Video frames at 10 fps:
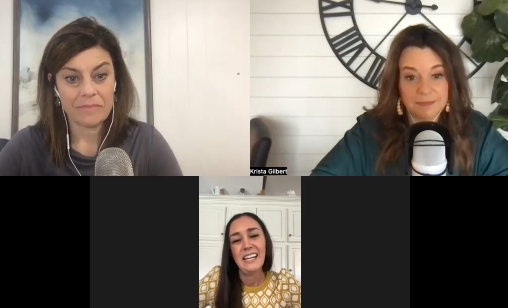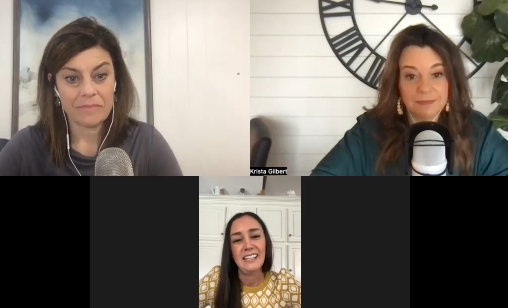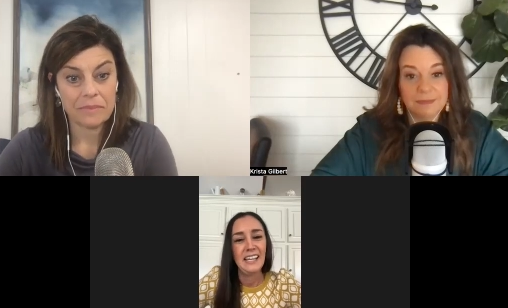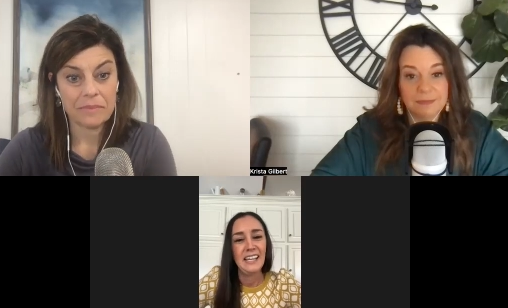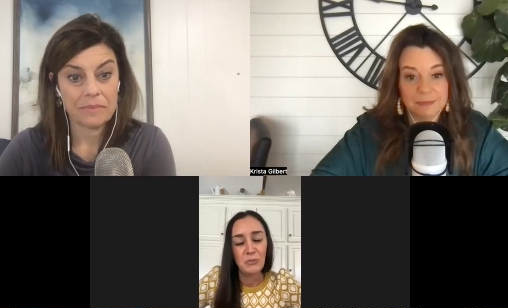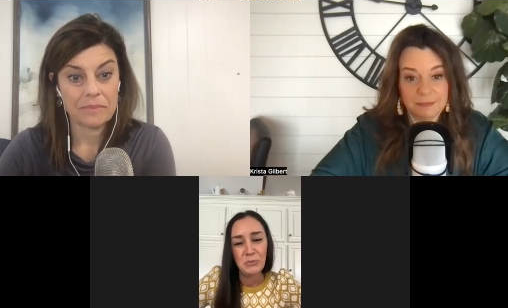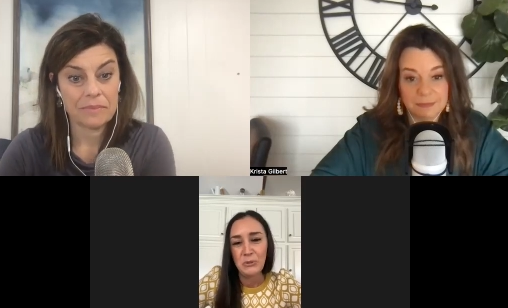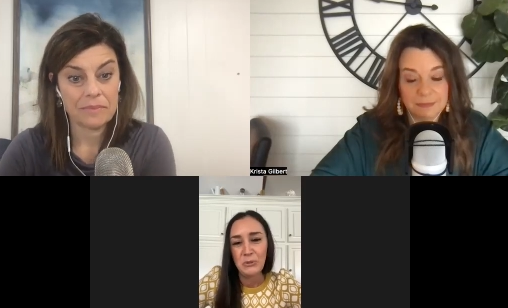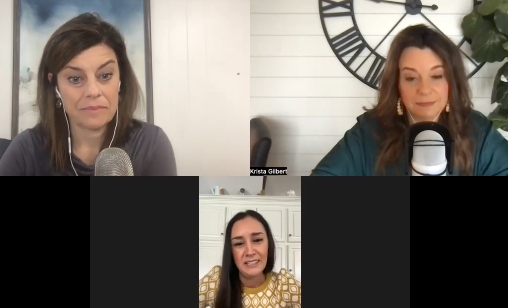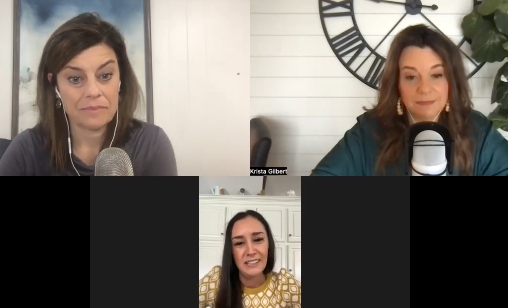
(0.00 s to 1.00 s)
Speaker 1: and help
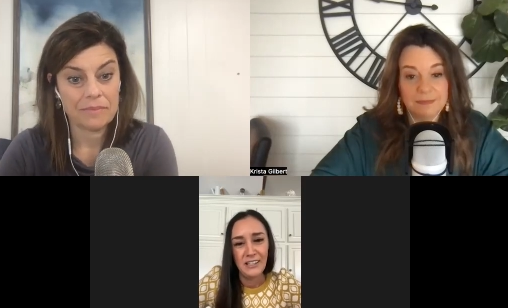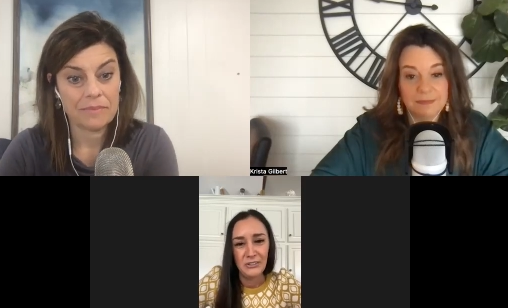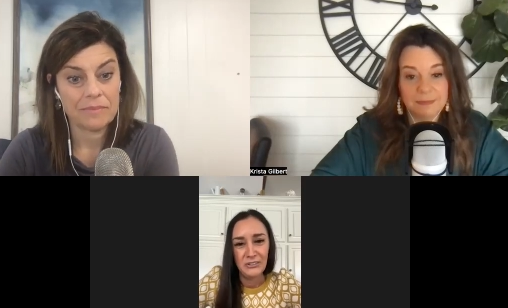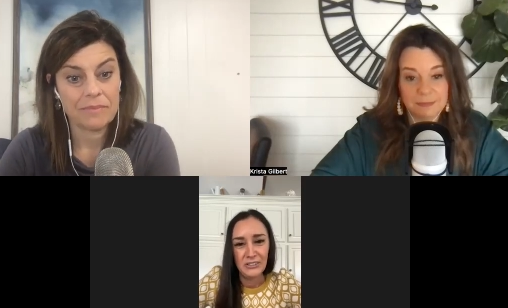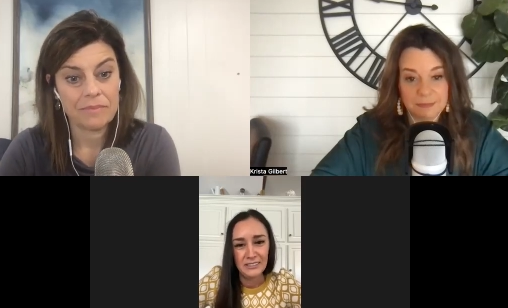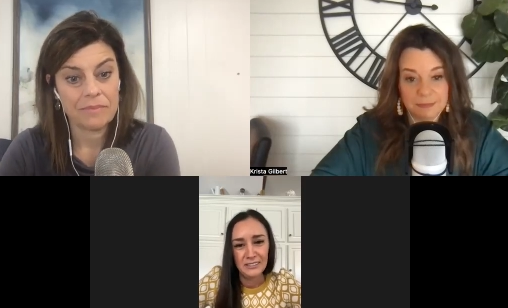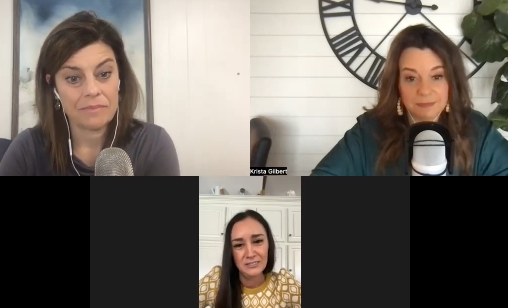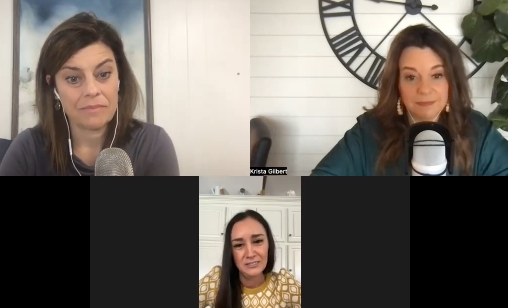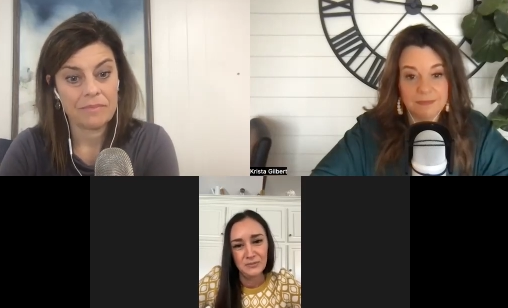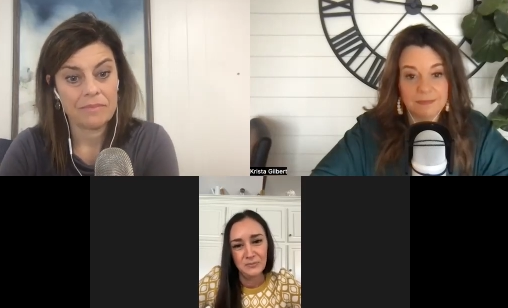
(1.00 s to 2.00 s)
you unload
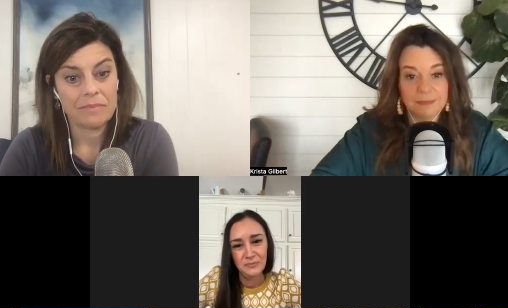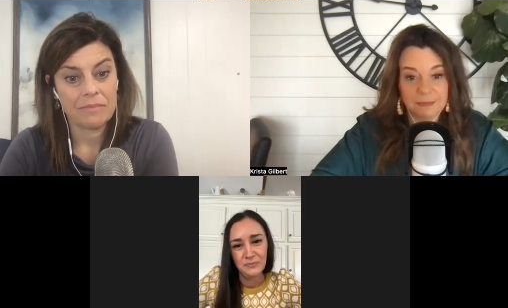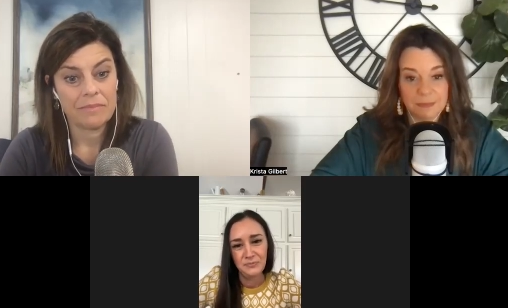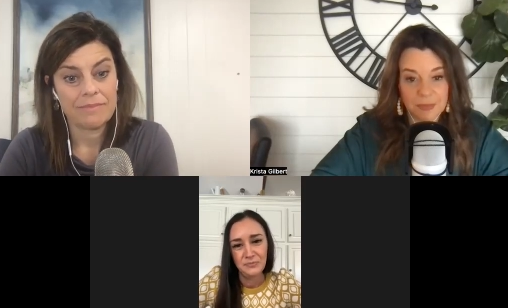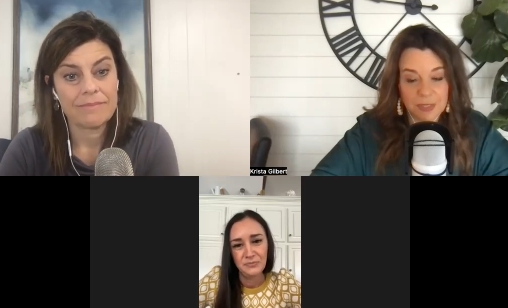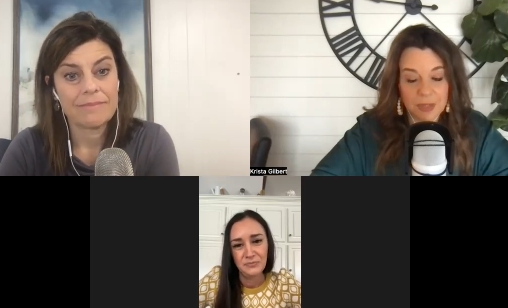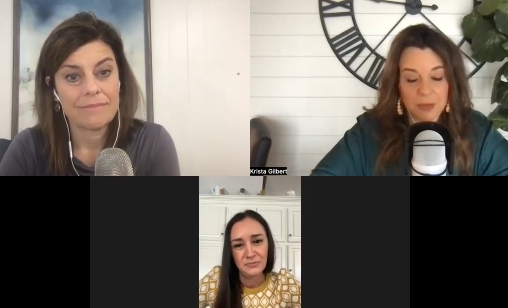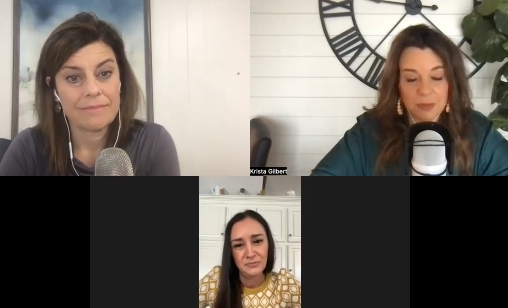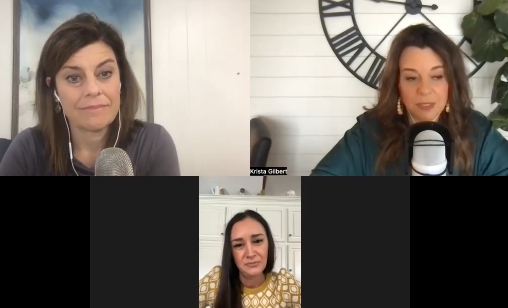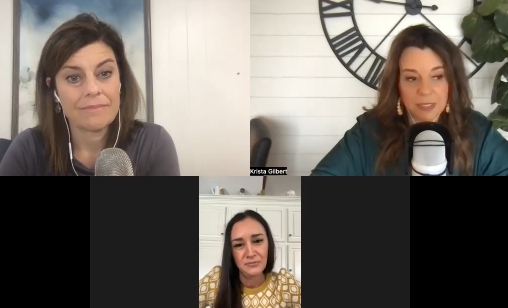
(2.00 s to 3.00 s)

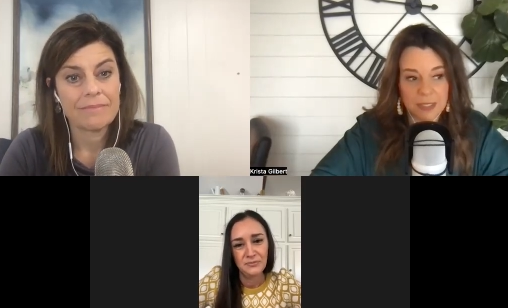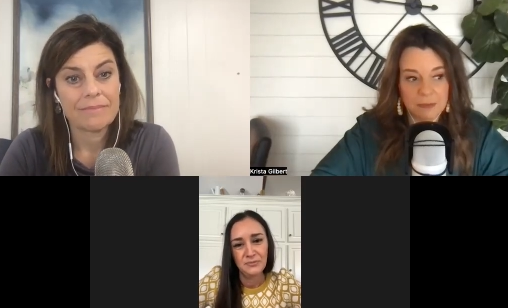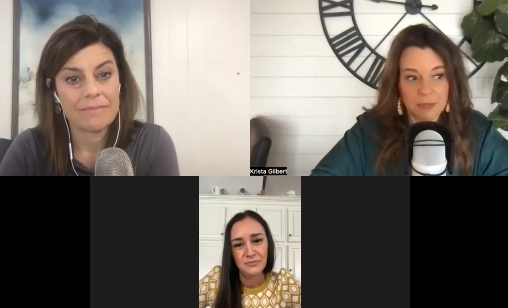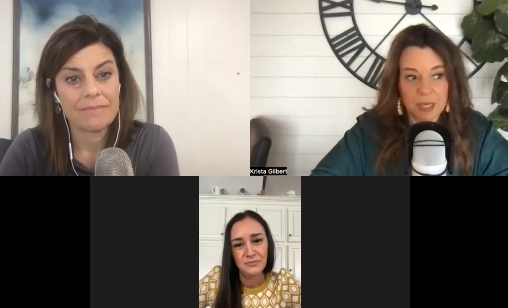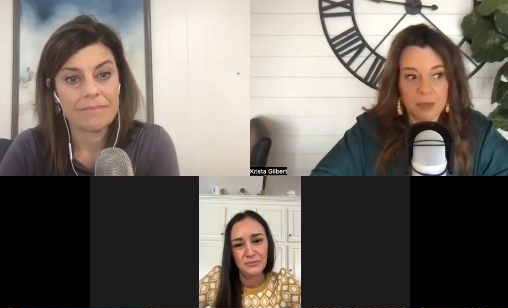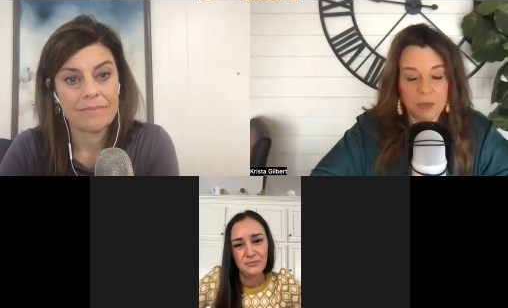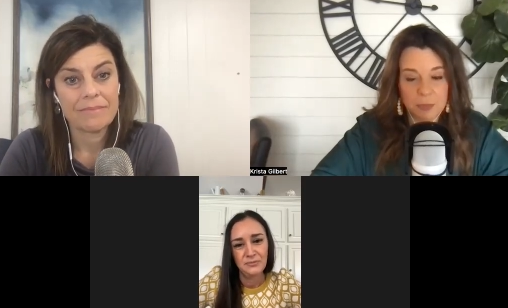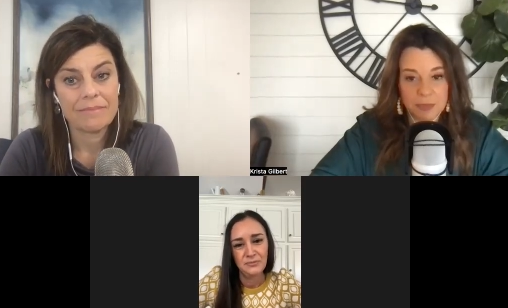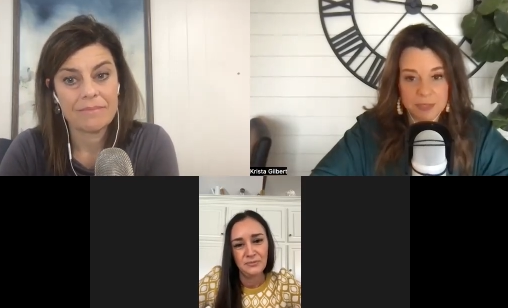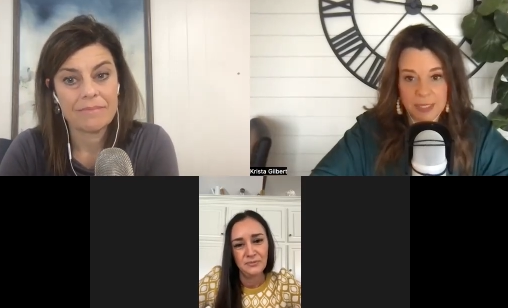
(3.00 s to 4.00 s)
Speaker 2: totally
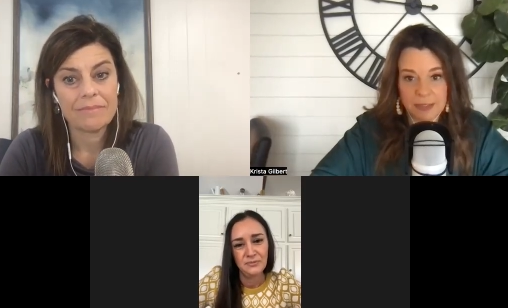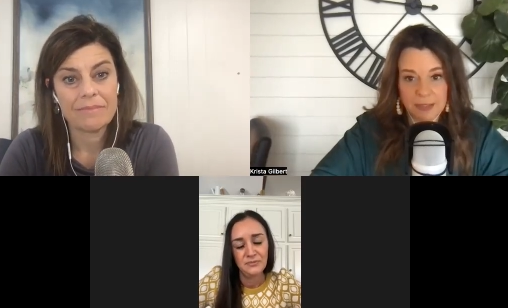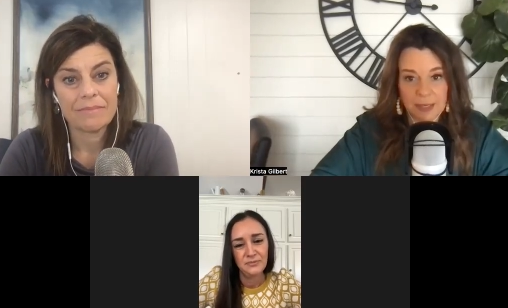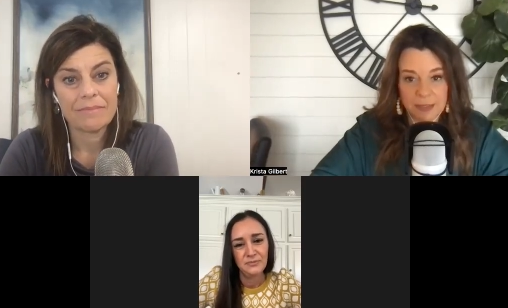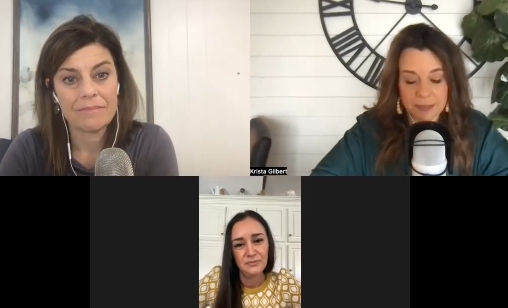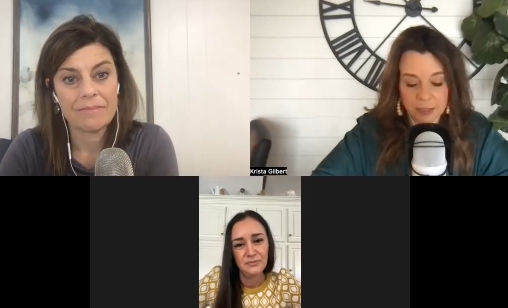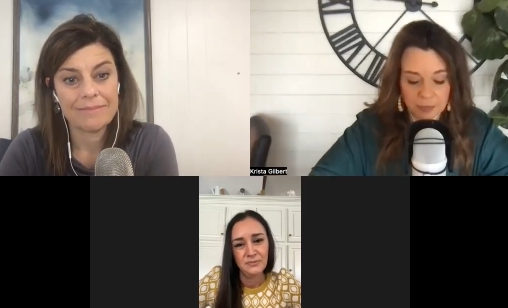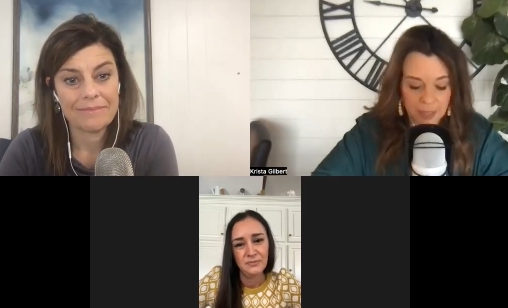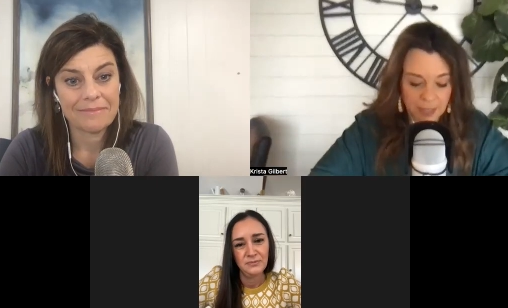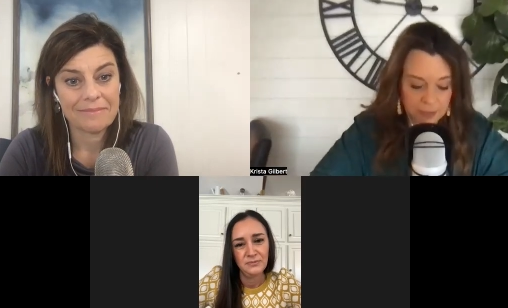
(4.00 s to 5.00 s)
100% yes
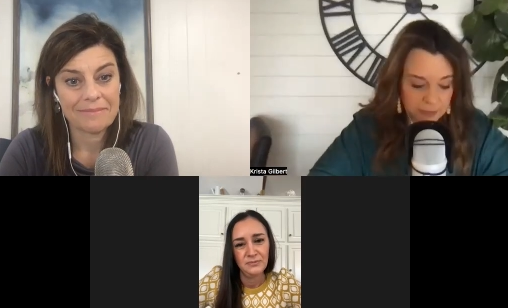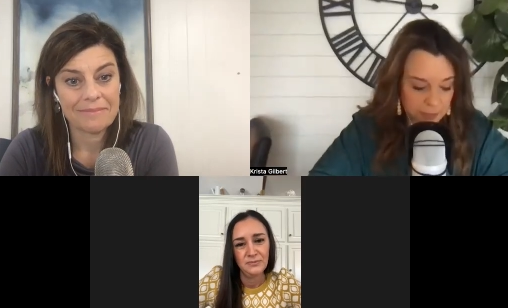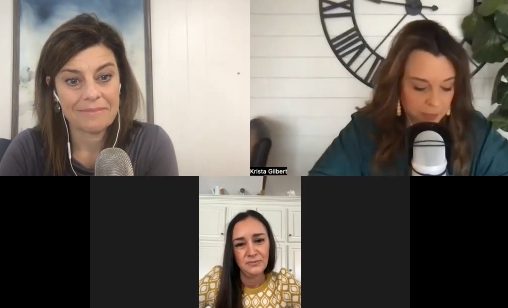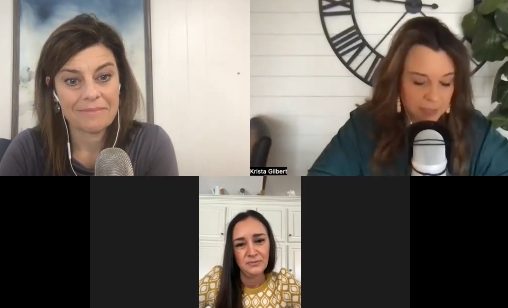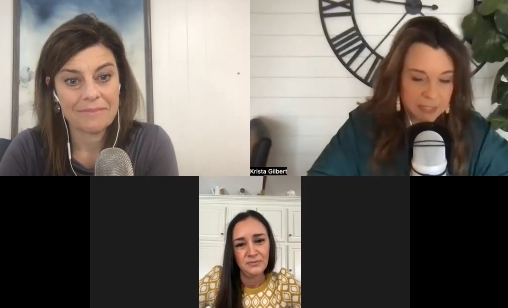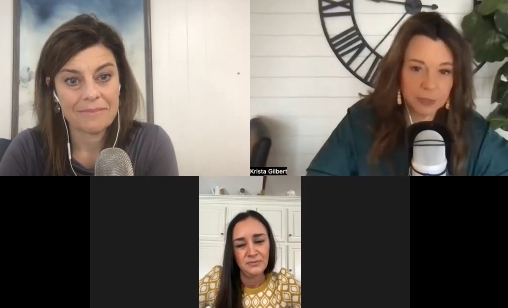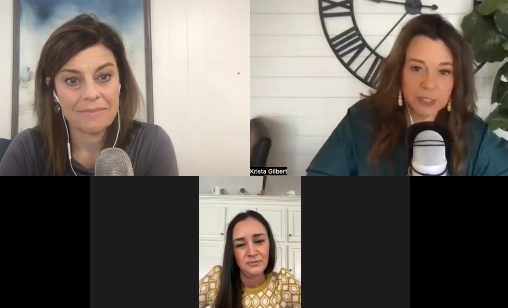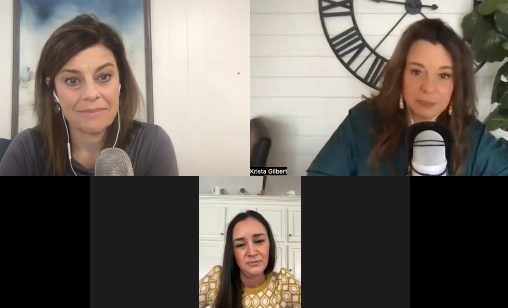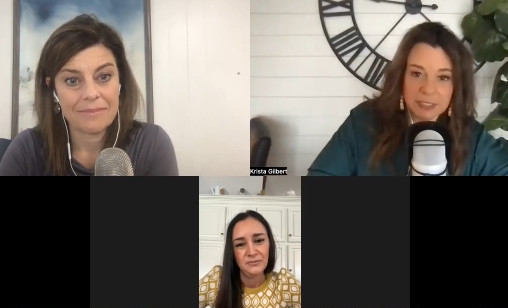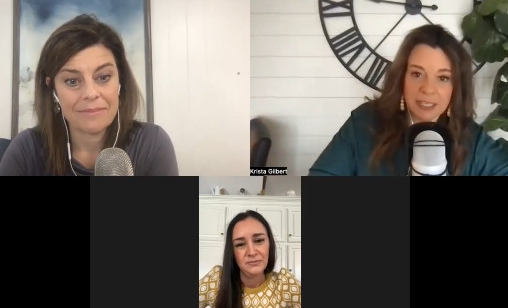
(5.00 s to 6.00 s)
on that therapy
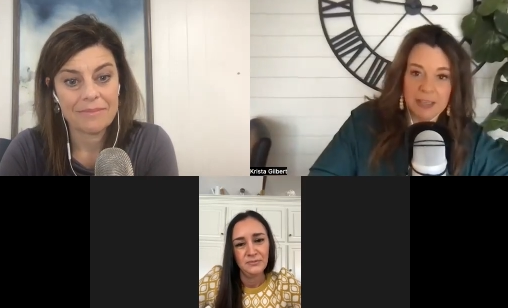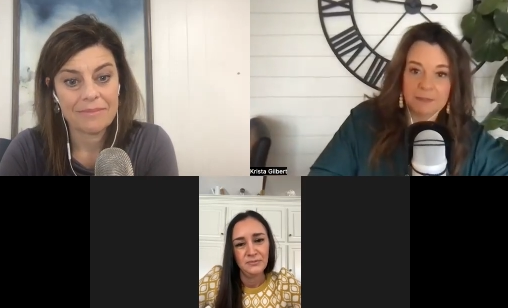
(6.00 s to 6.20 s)
is a christmas